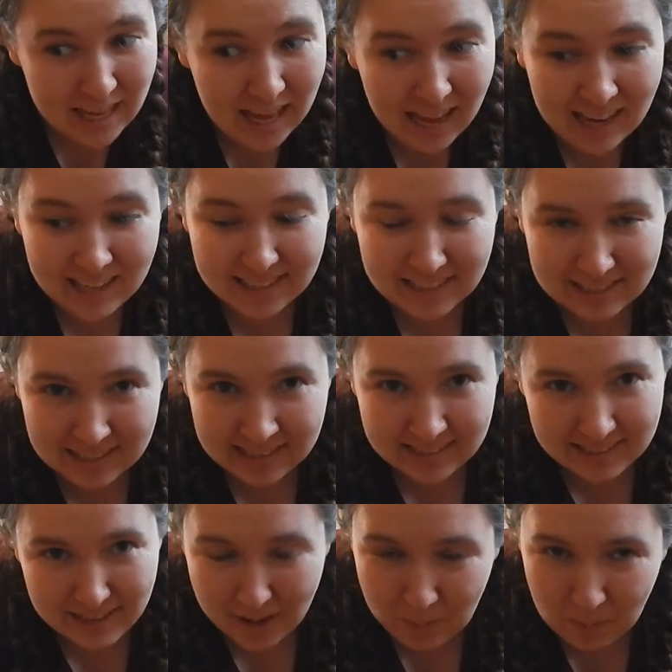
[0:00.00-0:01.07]
and it doesn't
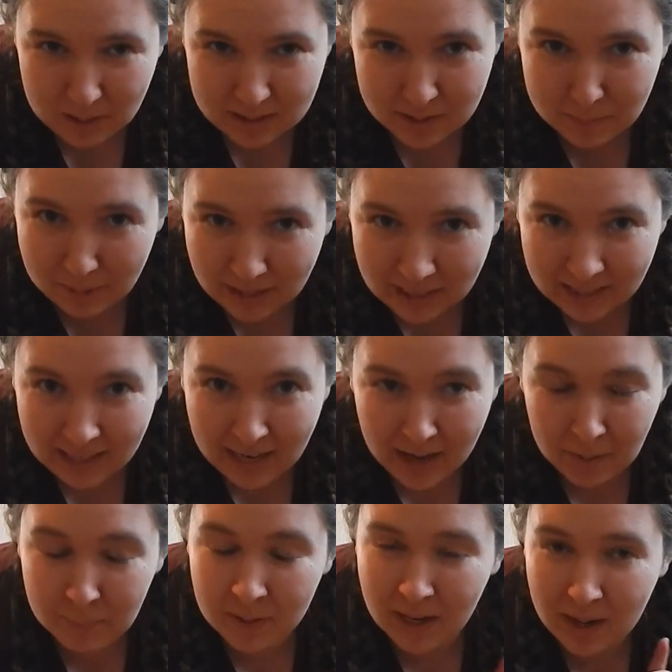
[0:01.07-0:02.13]
say what to bake it
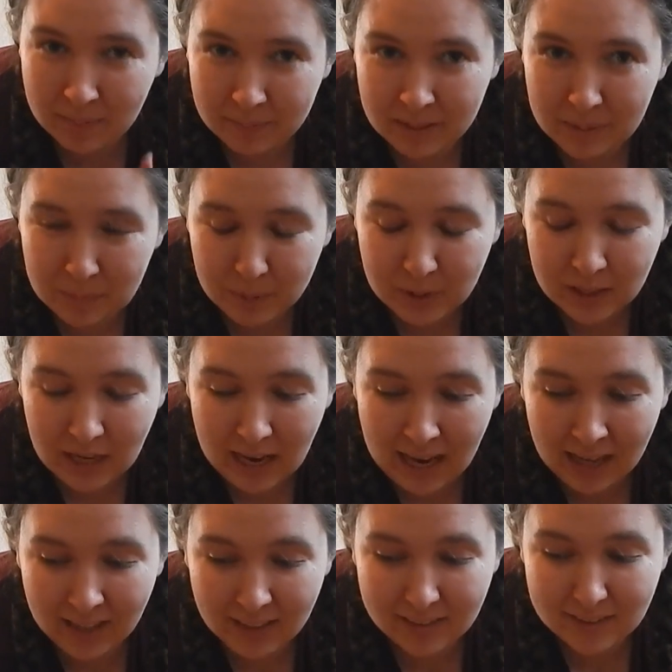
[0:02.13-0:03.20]
at, but I'm gonna put it
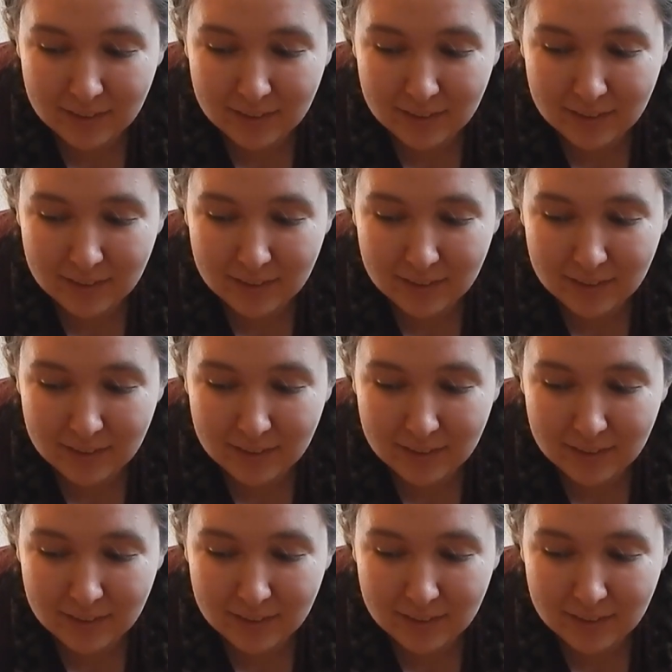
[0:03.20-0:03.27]
at